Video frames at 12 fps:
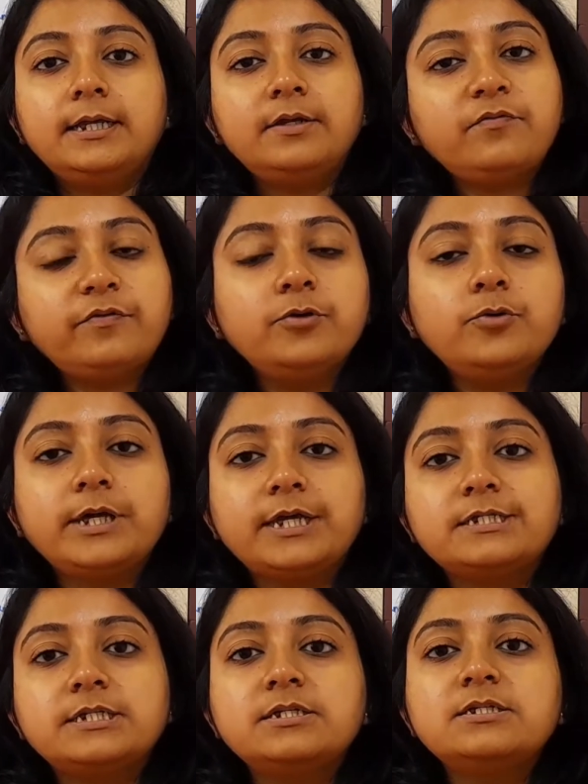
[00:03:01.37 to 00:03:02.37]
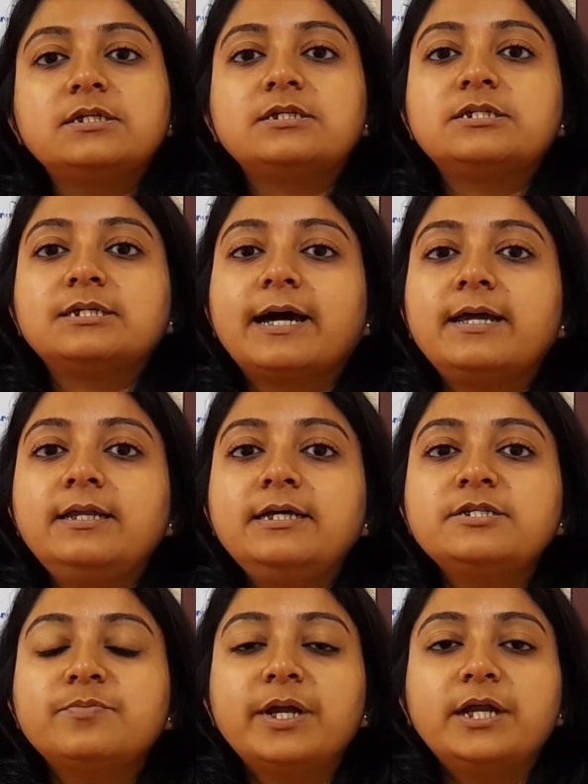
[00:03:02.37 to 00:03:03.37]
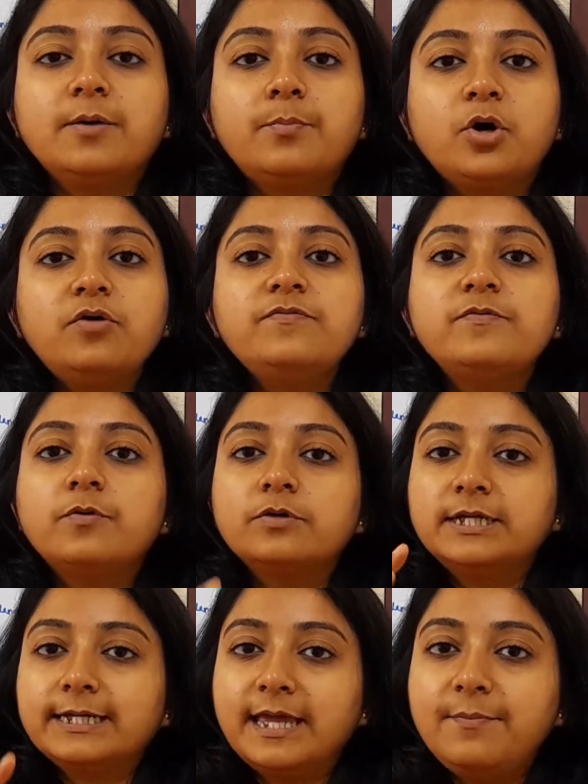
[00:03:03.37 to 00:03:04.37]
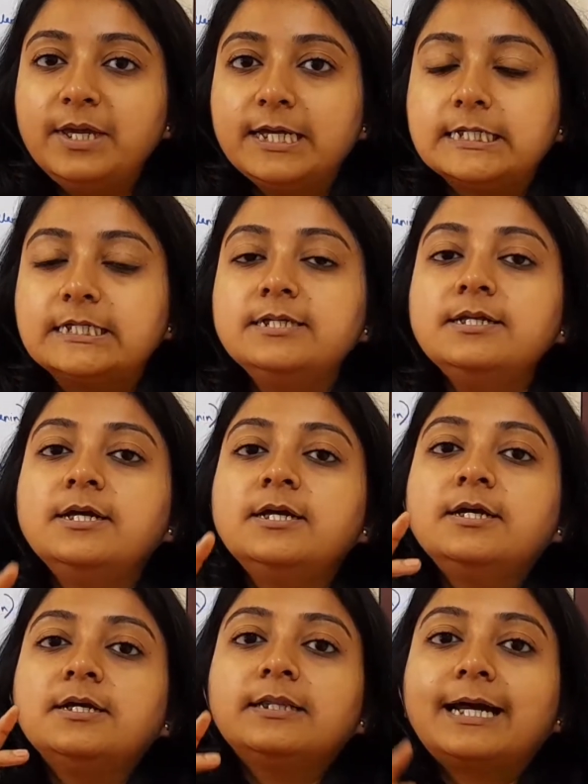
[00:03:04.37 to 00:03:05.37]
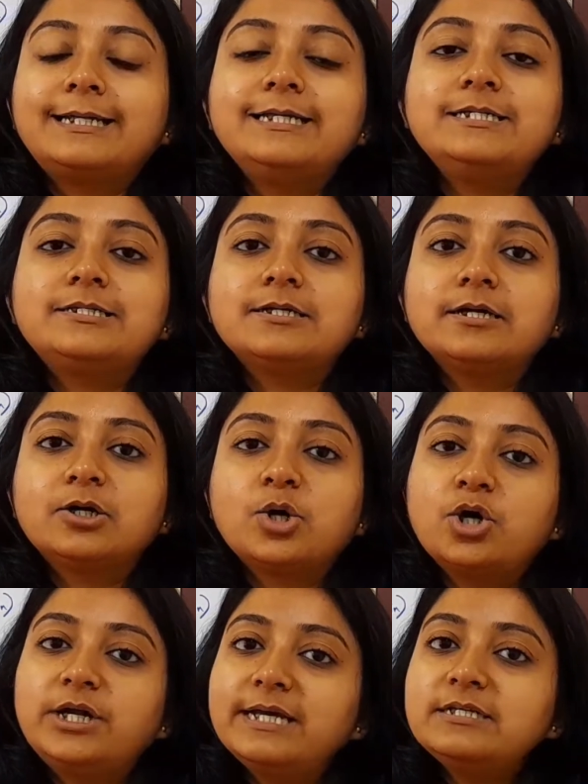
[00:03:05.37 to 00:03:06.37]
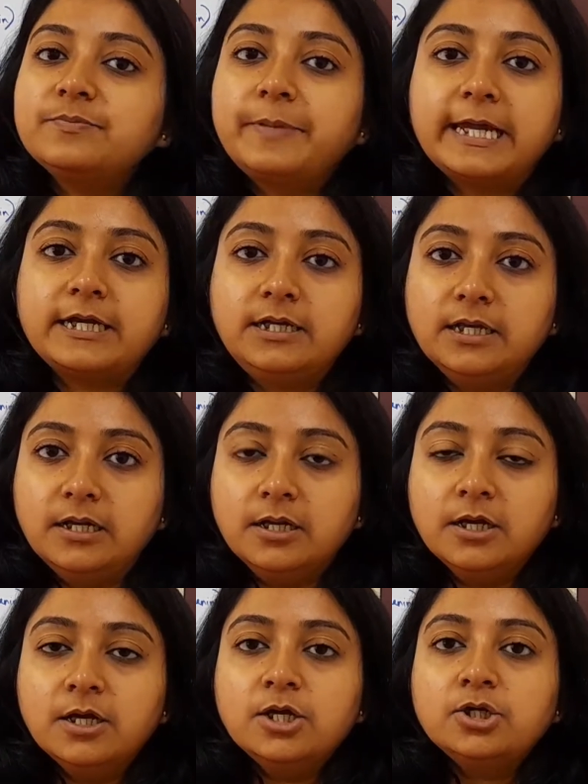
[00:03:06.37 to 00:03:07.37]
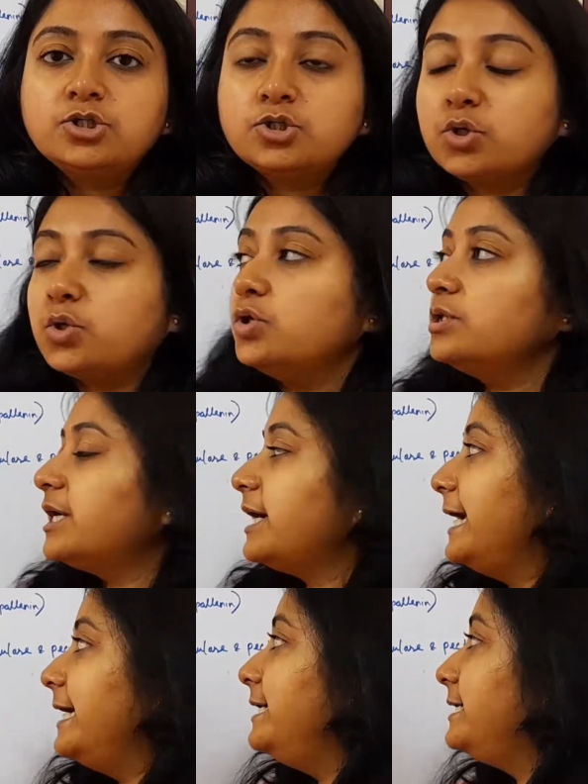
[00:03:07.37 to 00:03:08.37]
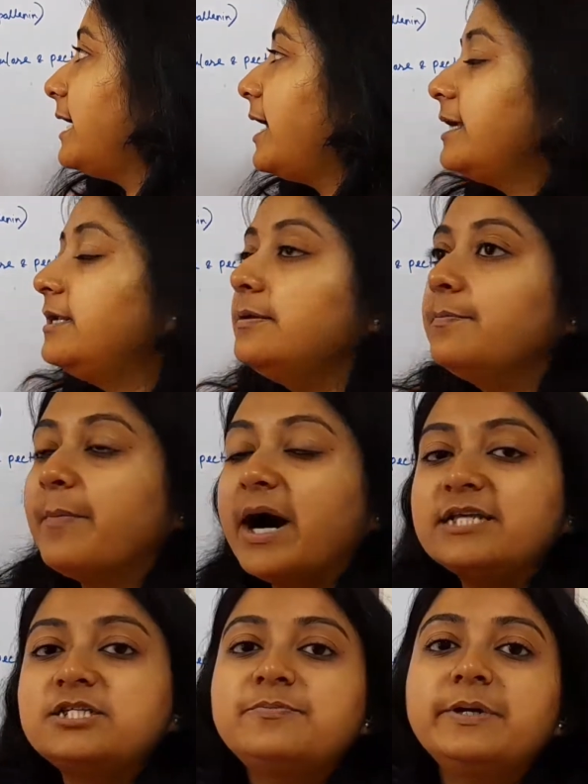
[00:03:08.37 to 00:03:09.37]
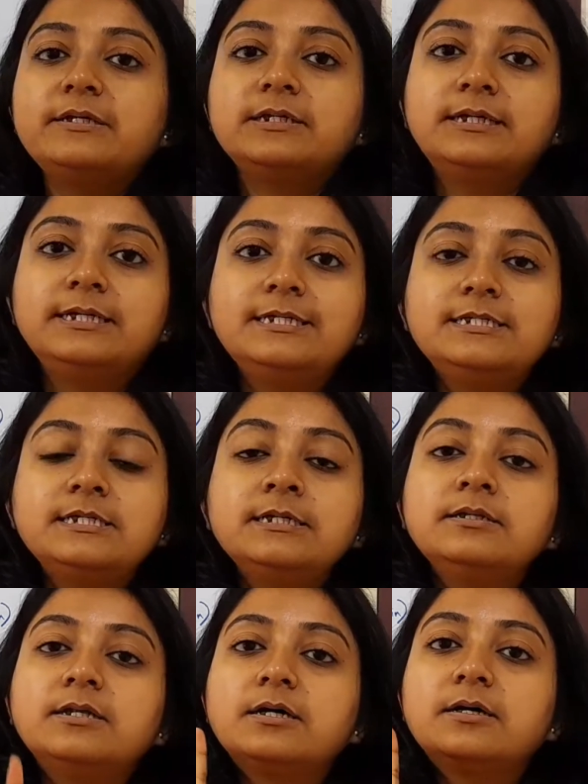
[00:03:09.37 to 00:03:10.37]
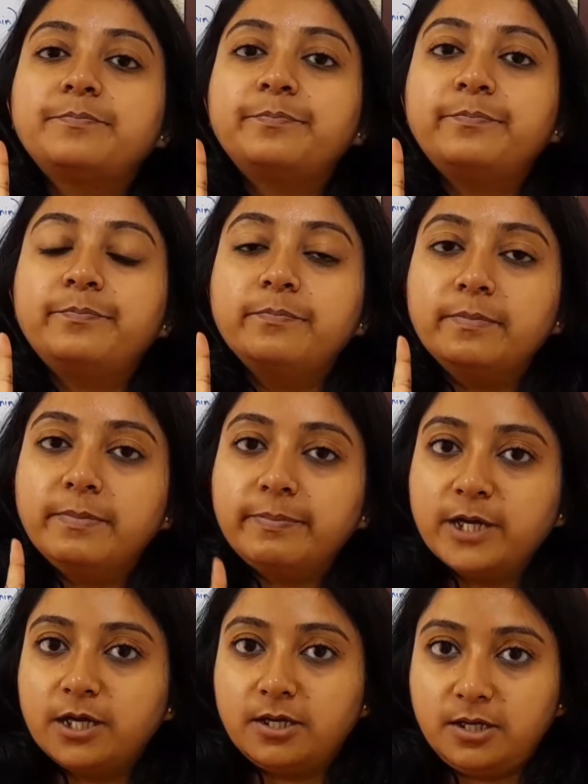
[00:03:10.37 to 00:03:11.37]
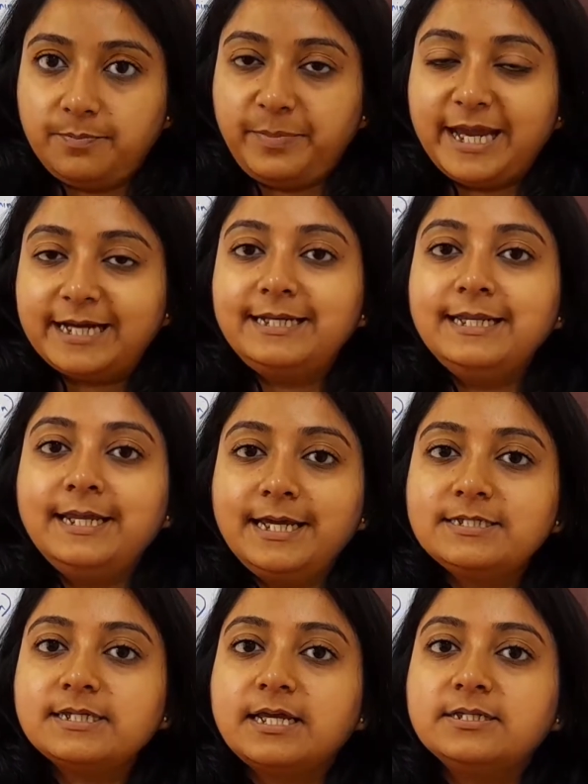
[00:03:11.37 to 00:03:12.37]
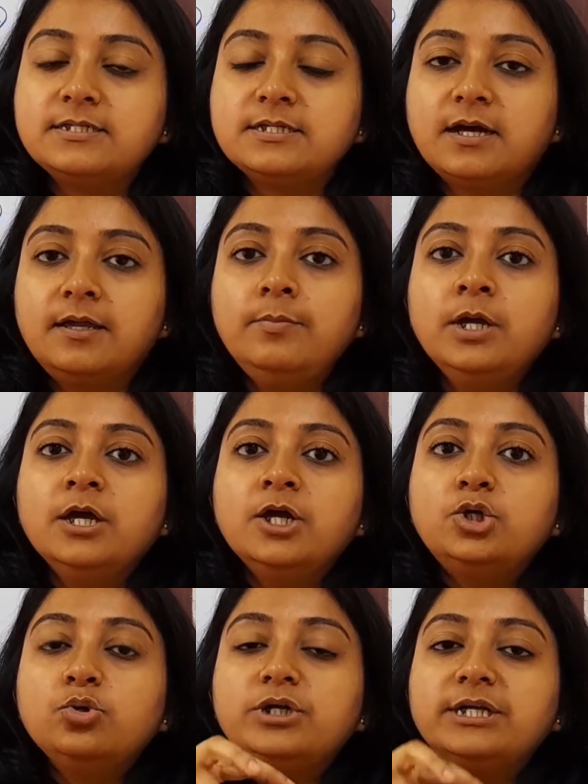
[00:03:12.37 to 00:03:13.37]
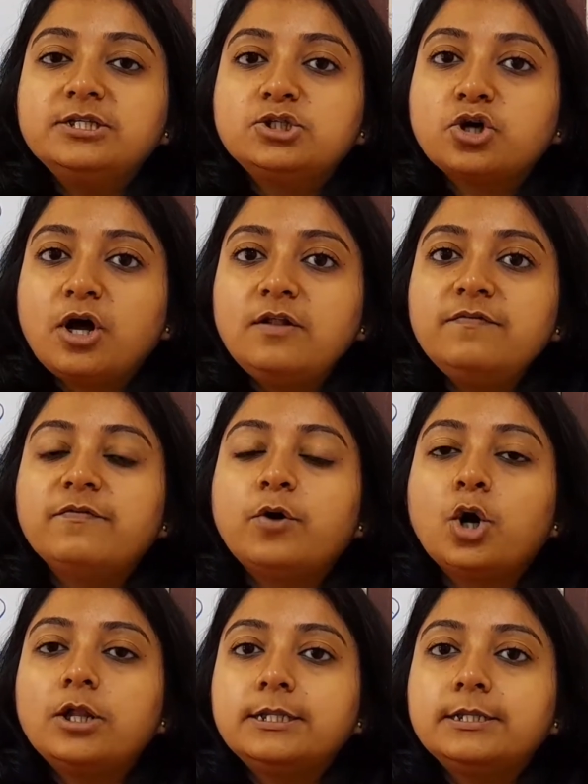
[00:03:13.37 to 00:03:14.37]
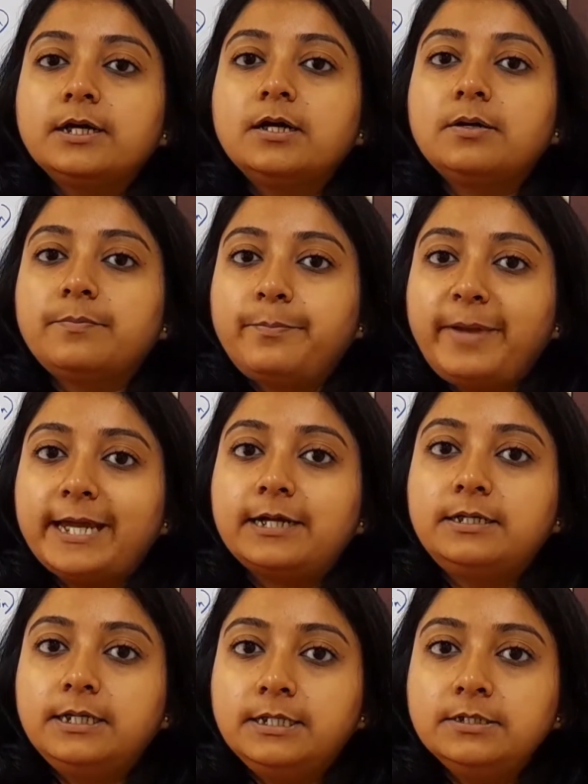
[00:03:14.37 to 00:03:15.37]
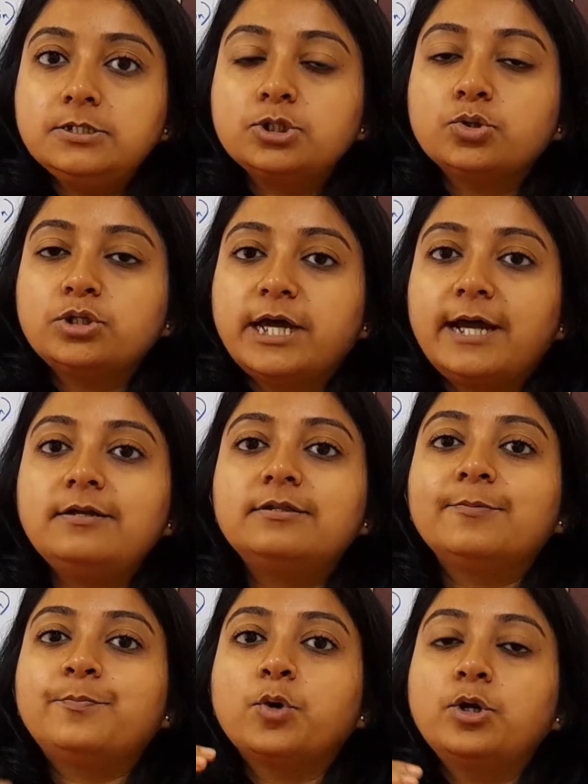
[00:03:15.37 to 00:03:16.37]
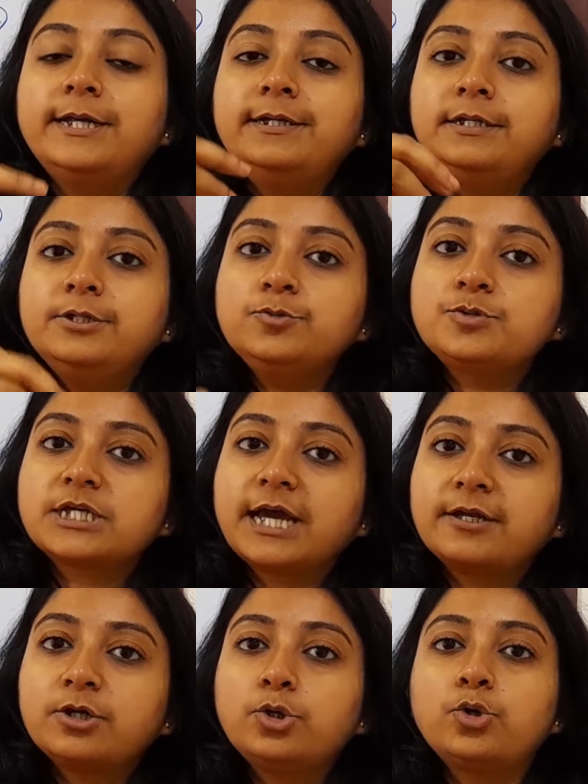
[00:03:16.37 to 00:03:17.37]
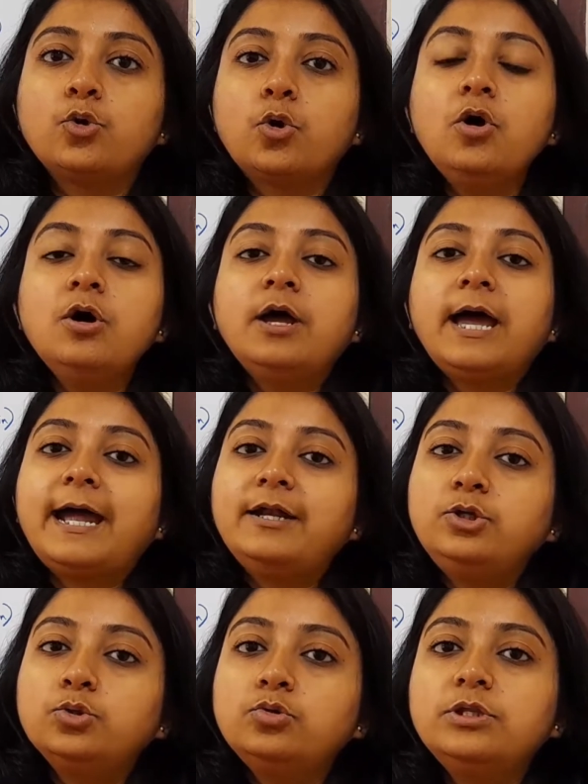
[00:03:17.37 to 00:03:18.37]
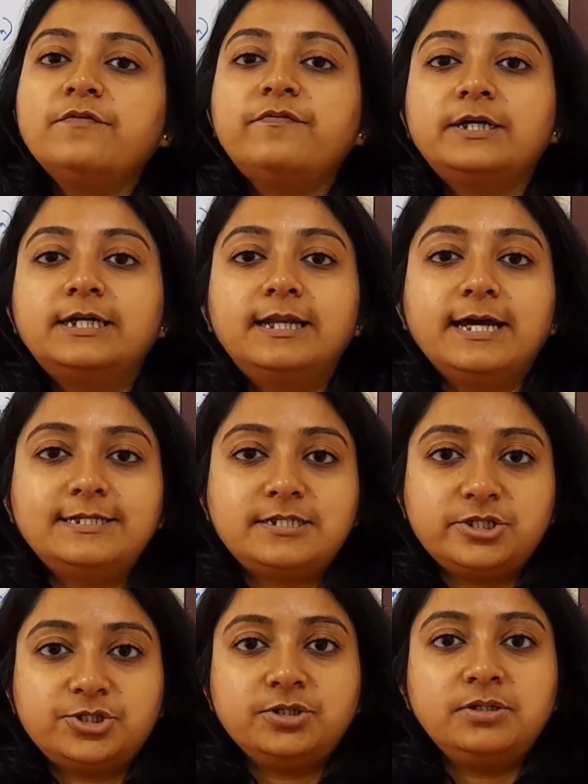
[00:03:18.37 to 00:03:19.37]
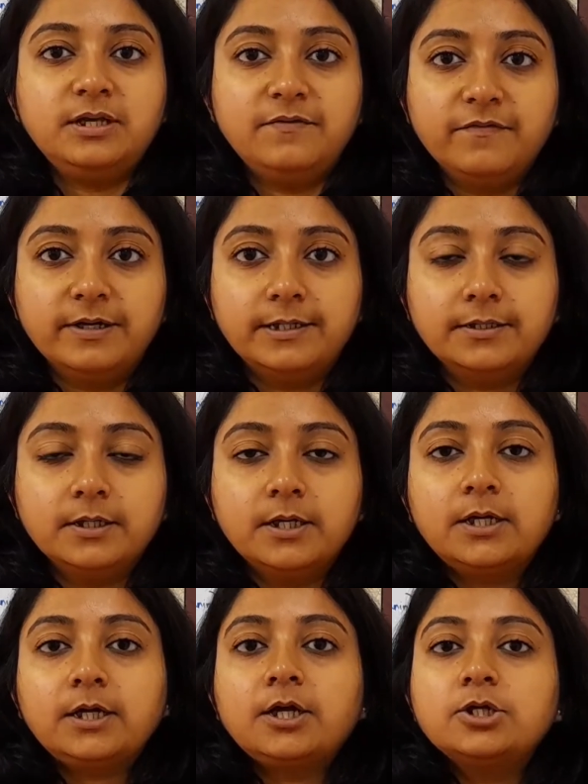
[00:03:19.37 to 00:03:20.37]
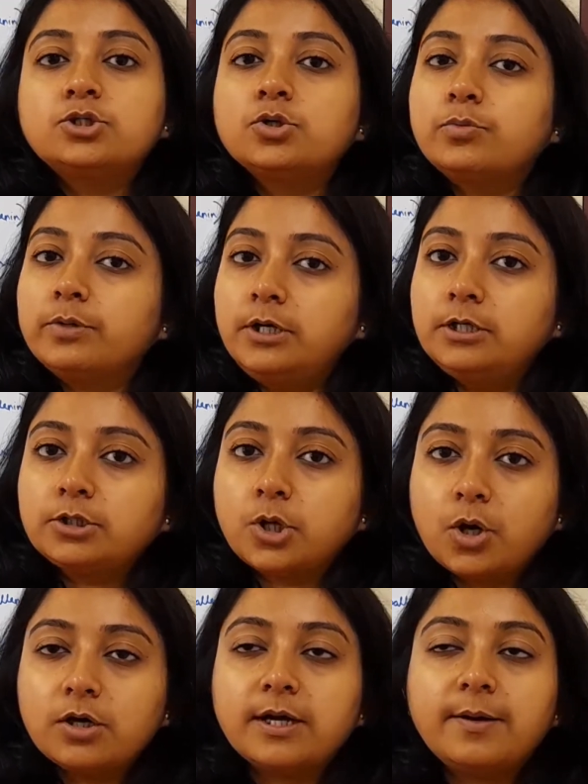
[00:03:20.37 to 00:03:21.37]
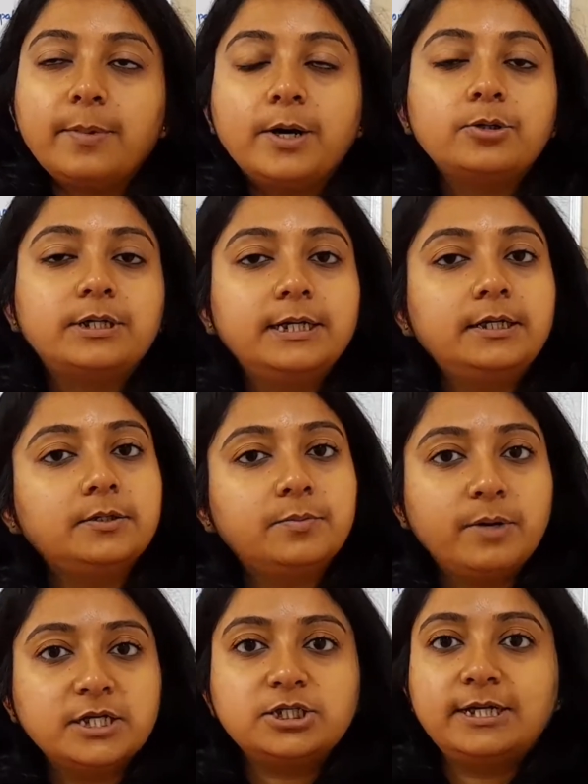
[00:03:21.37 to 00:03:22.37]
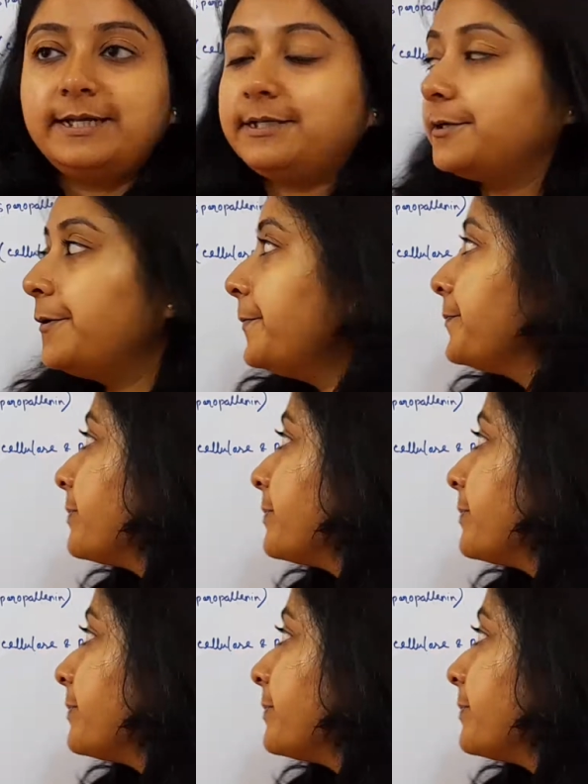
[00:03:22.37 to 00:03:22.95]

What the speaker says: in few cases the style is made up of the chemical that is called as pectin. So the intine must be releasing the pectinase enzyme to dissolve all the pectin so that the pollen tubes can grow and do the fertilization event. So we'll talk about it much later.